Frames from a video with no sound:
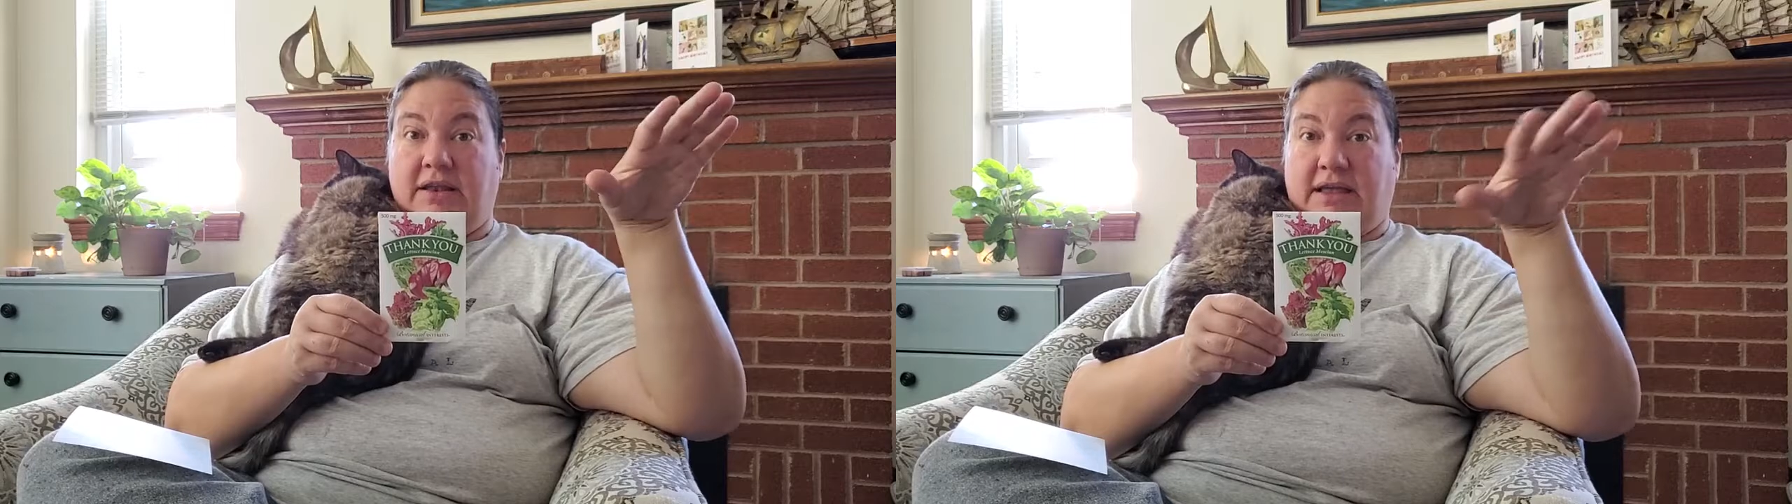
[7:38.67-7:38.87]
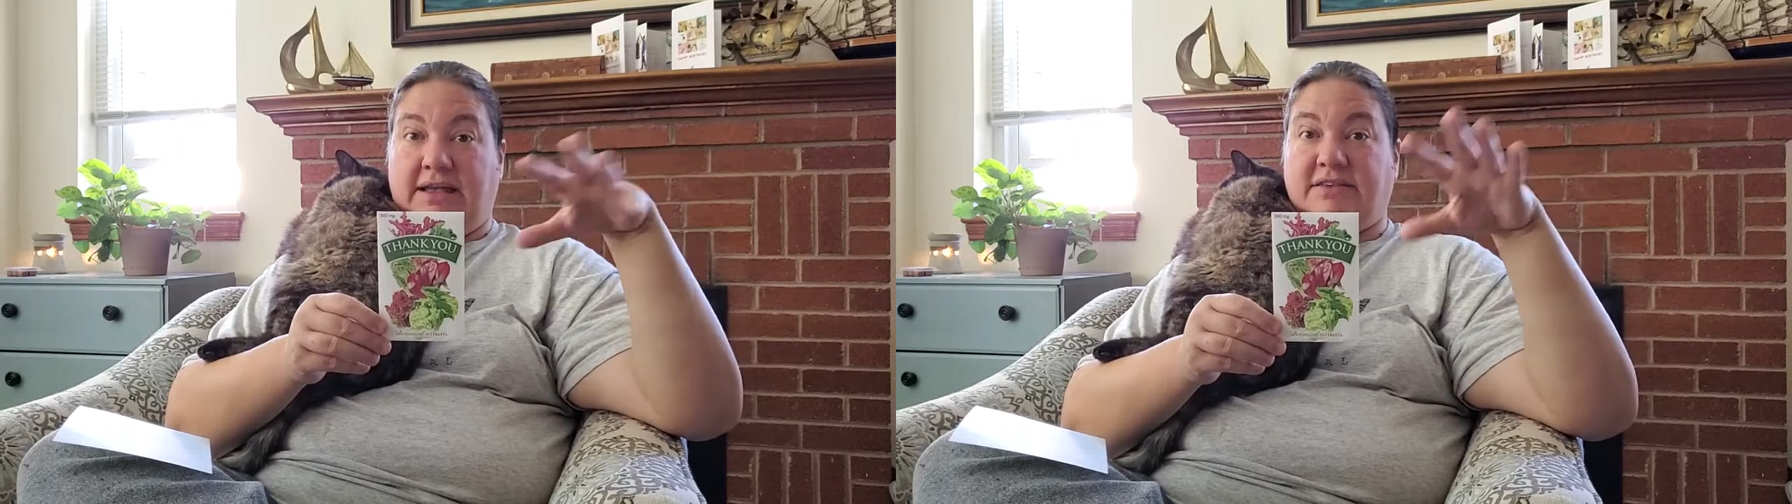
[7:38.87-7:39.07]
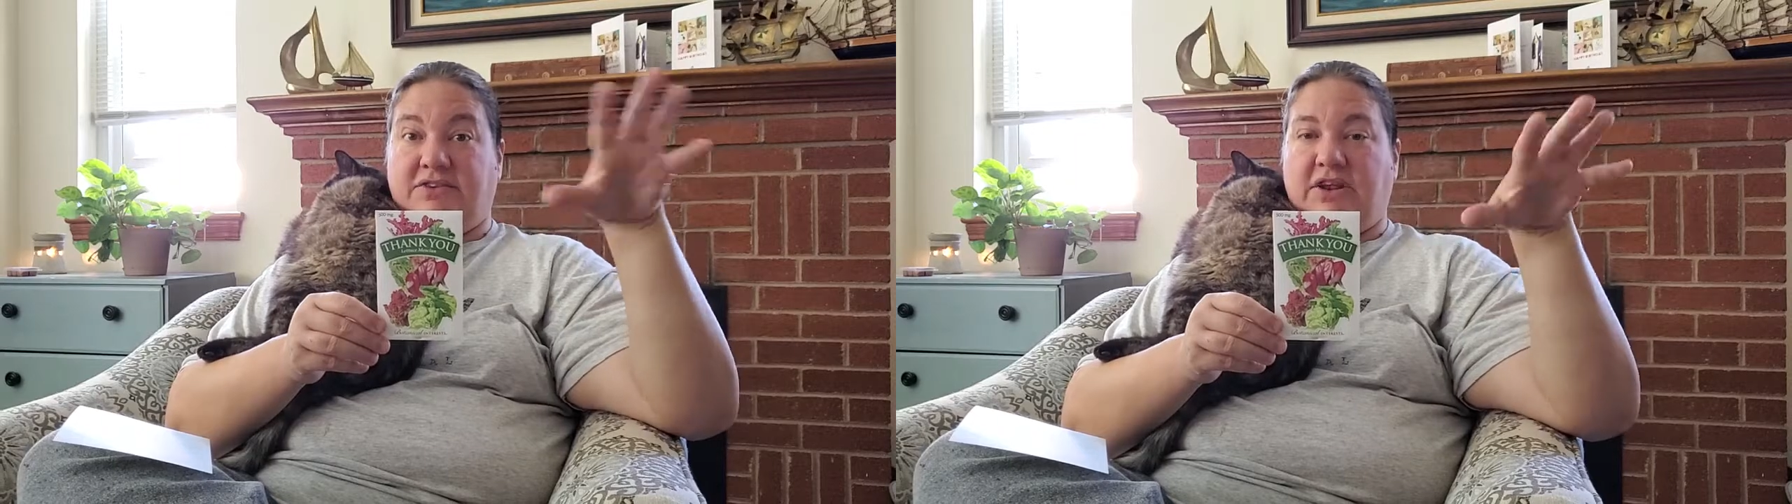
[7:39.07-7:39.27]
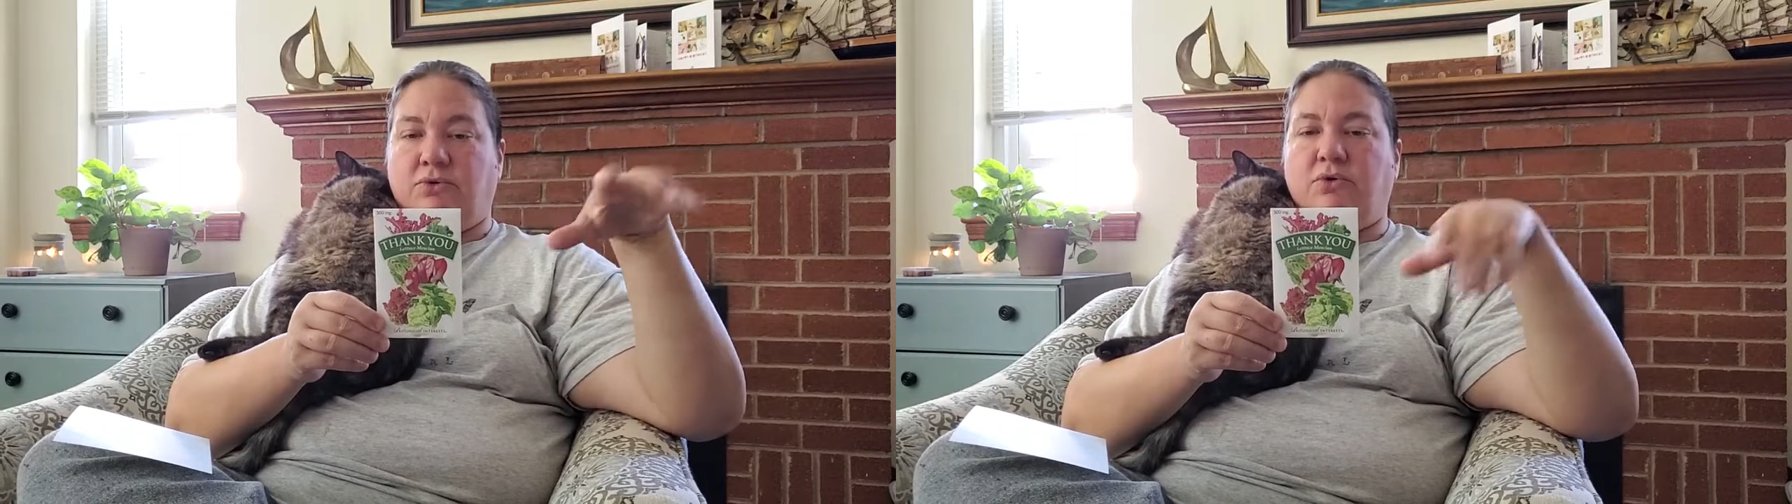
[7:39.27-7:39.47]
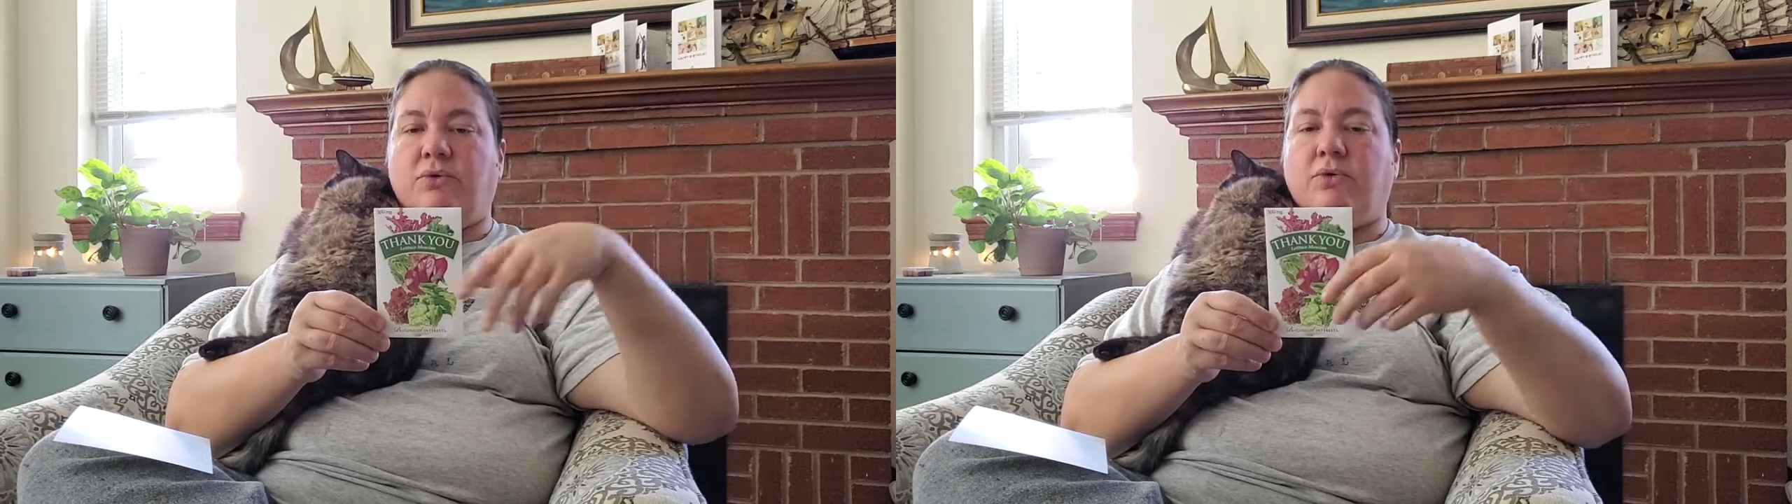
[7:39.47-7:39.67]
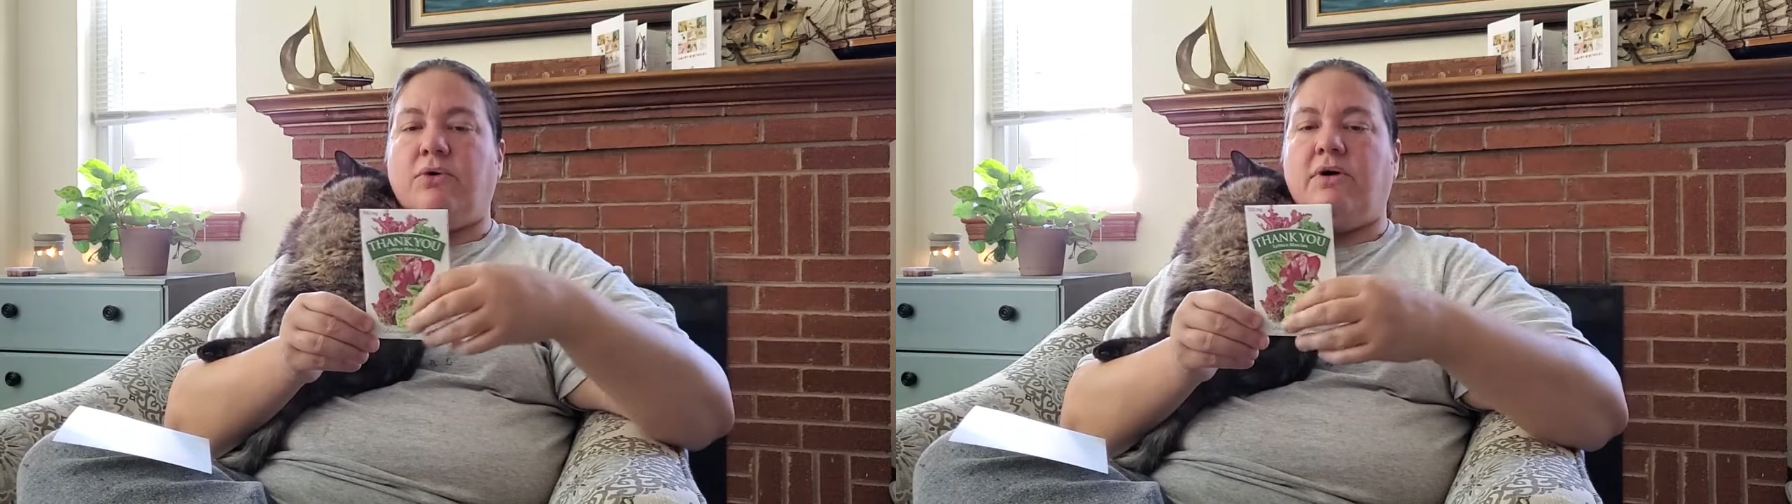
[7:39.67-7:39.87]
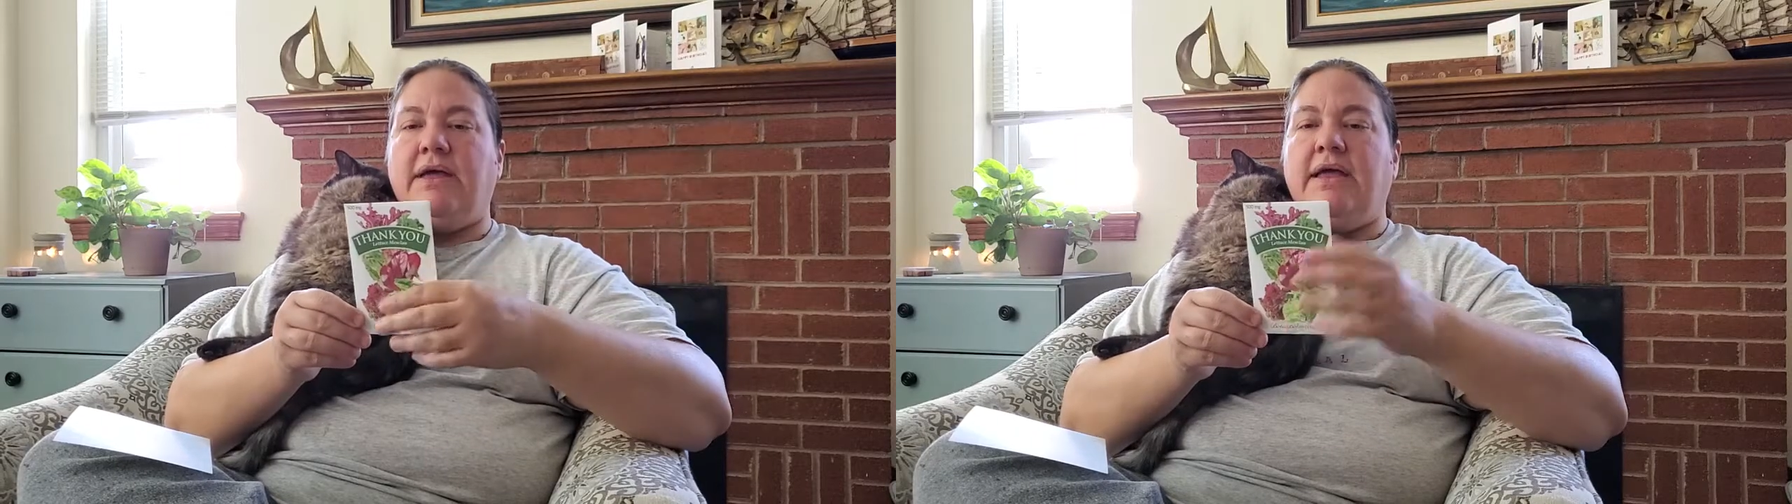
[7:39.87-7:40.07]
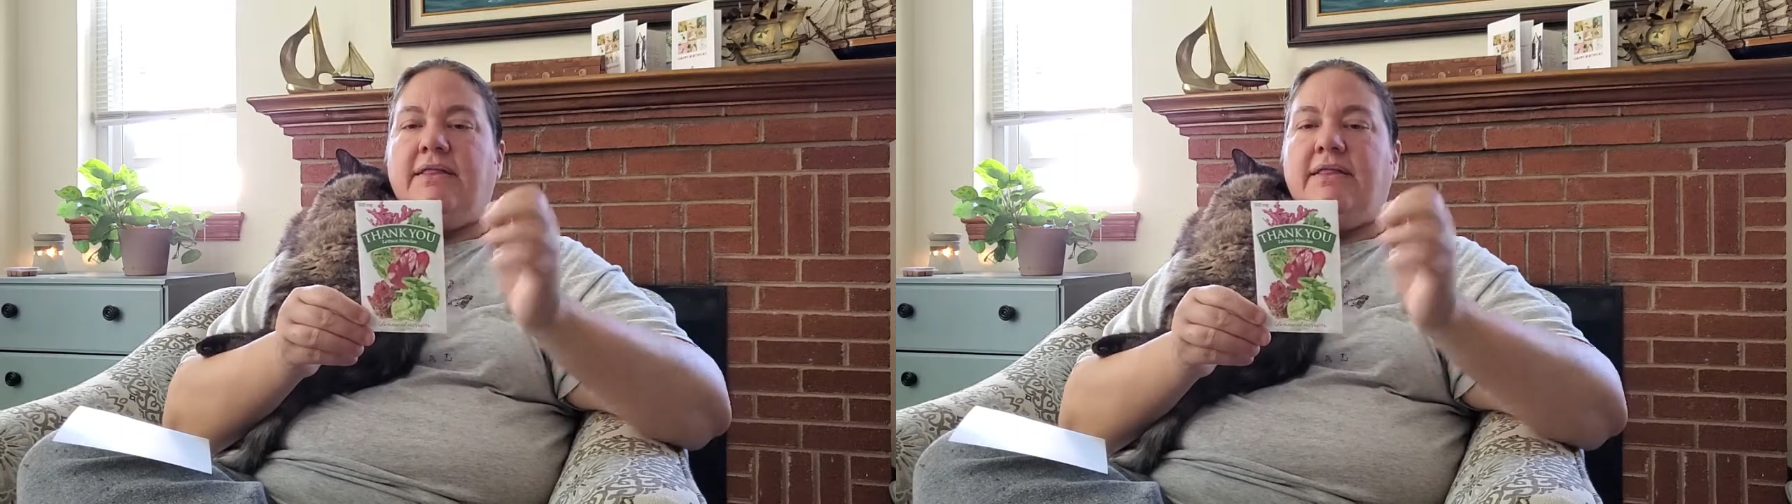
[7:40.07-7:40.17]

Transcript: as a general rule,